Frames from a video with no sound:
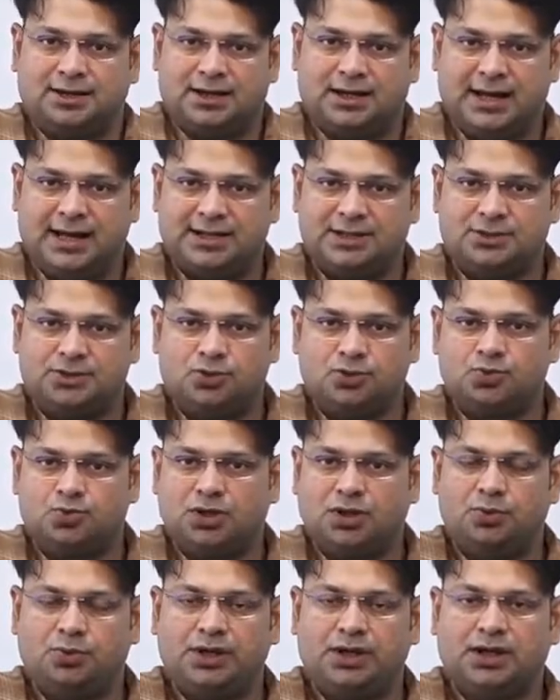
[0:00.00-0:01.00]
As
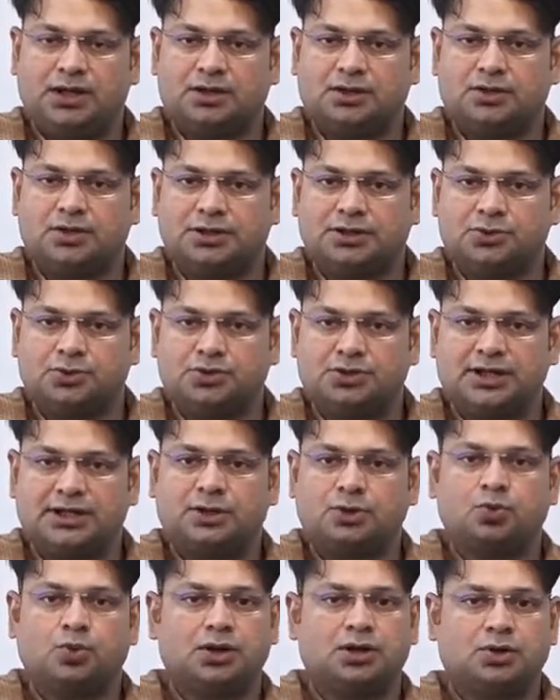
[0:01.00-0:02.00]
usual, we are going to
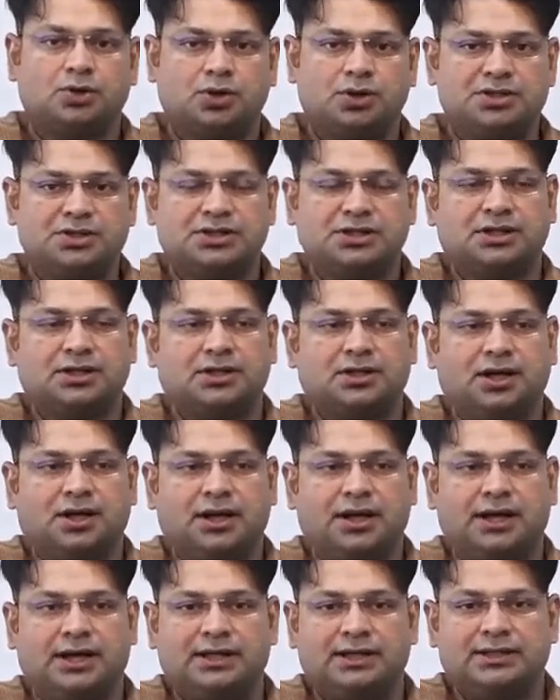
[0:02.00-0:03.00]
take one question,
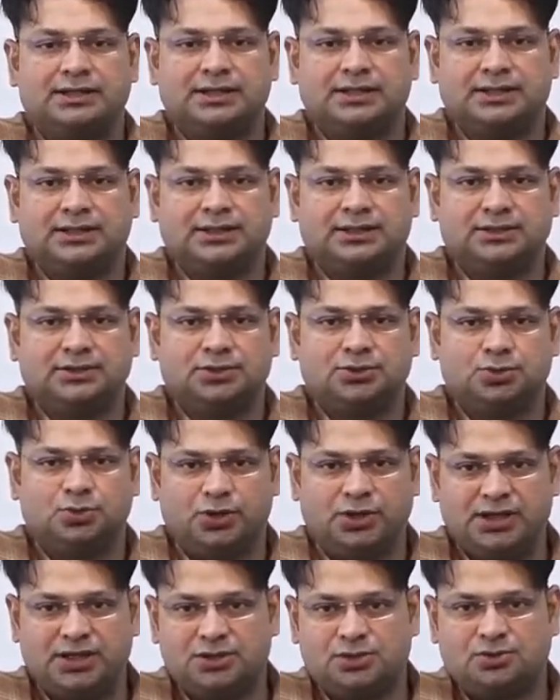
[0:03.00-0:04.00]
and
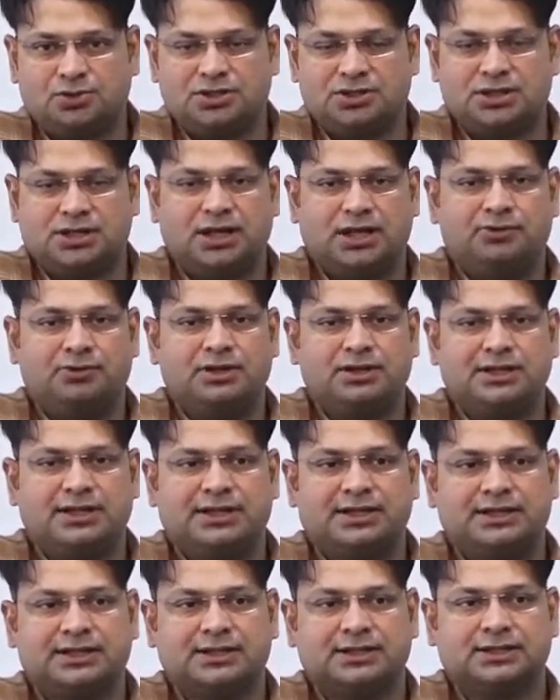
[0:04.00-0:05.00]
today's question I will
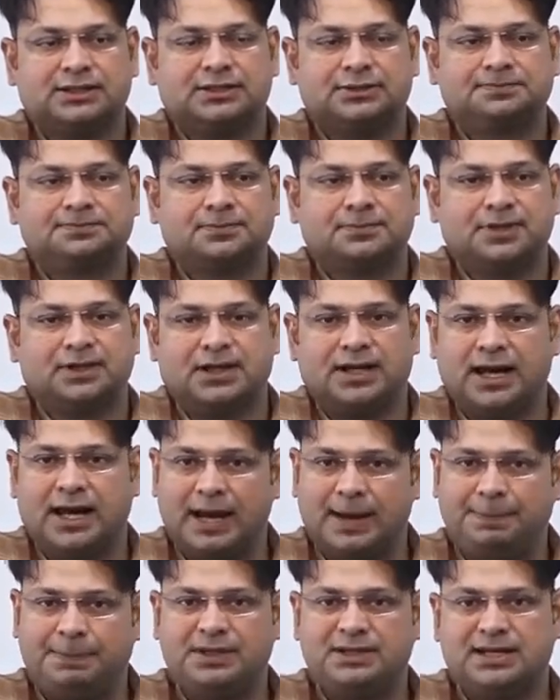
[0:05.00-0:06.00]
take
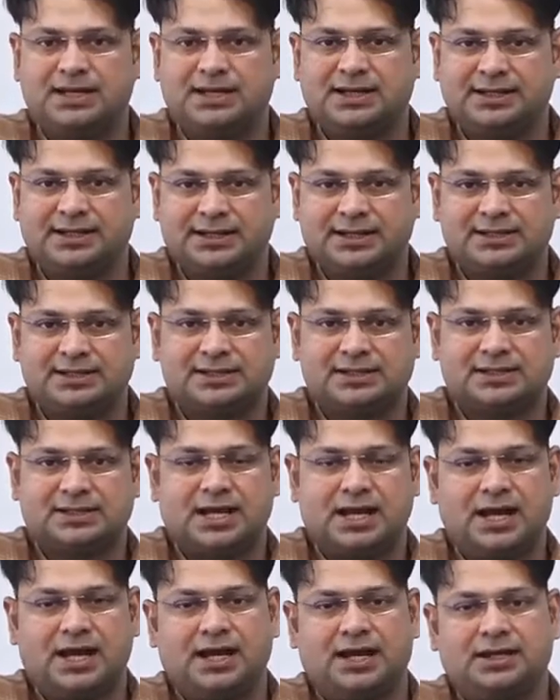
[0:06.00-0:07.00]

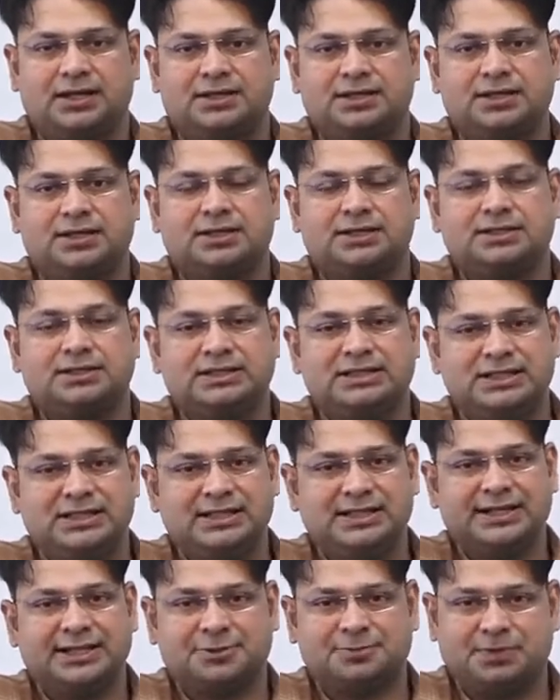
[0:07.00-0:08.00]
epigenetics and
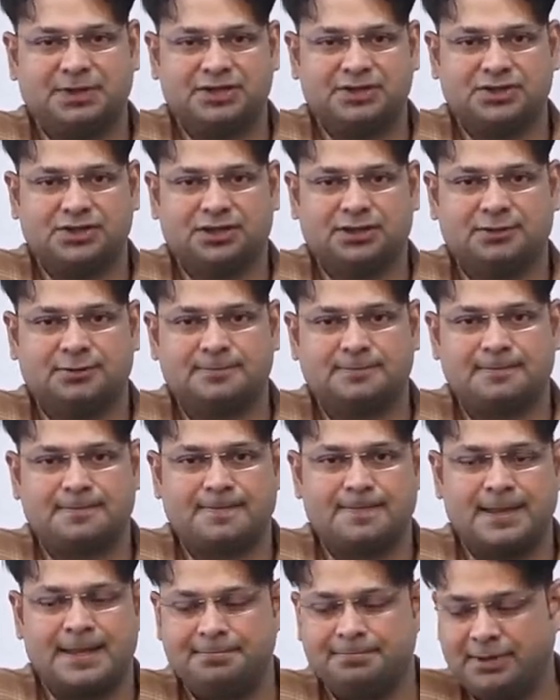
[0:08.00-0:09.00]
gene expression.
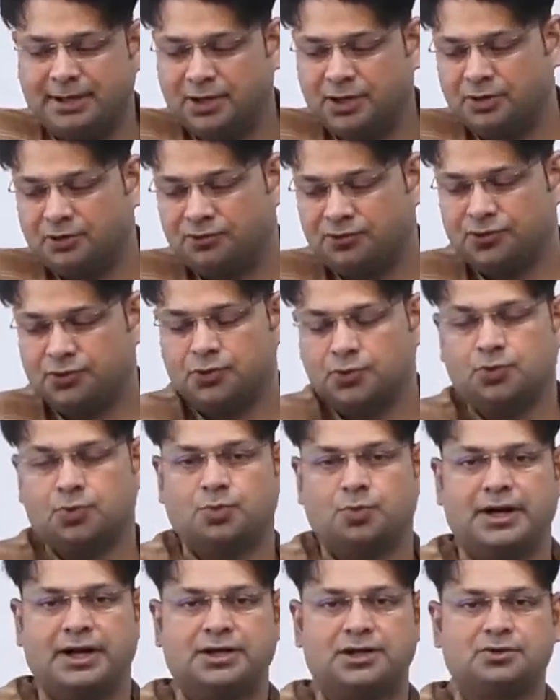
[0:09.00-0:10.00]
Many of you
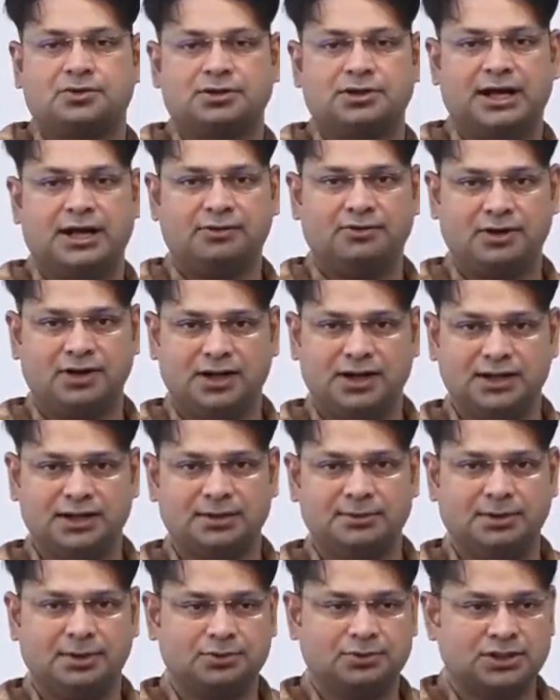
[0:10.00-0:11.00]
might not have heard
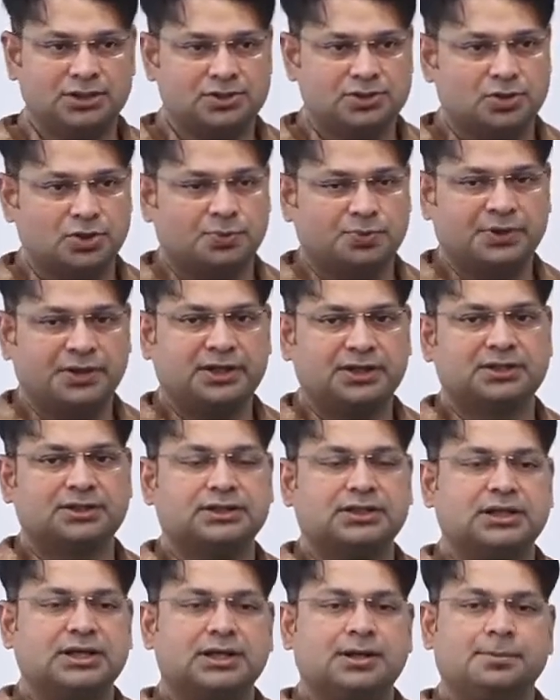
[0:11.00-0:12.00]
about this topic,
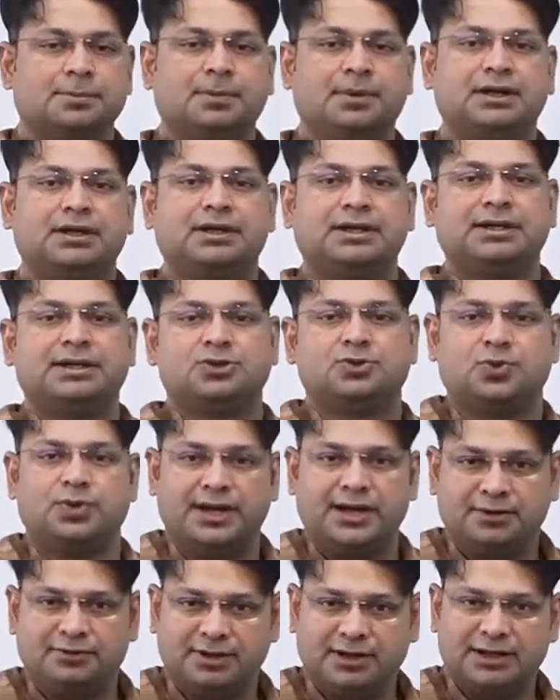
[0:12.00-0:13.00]
but it is
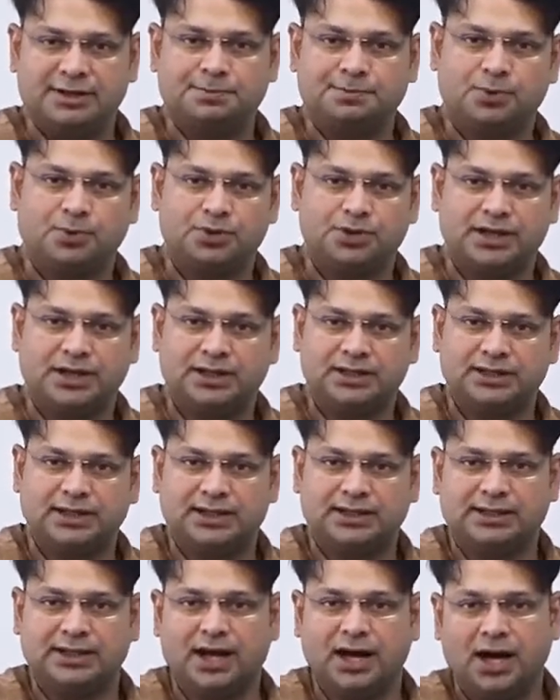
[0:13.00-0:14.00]
very important
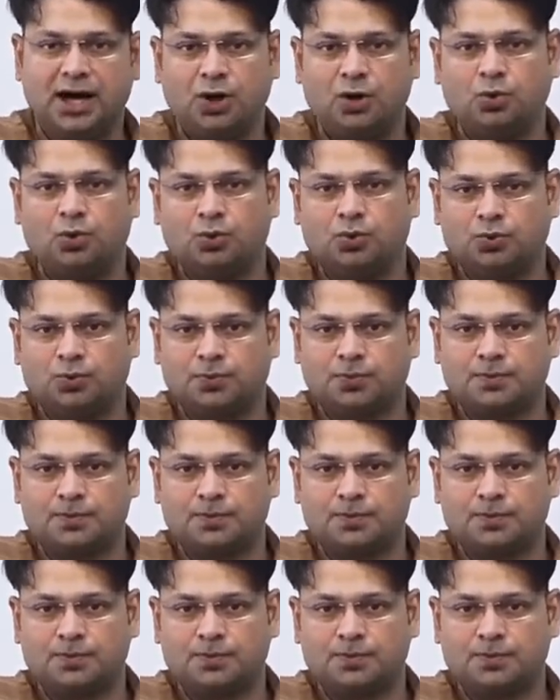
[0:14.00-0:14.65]
that how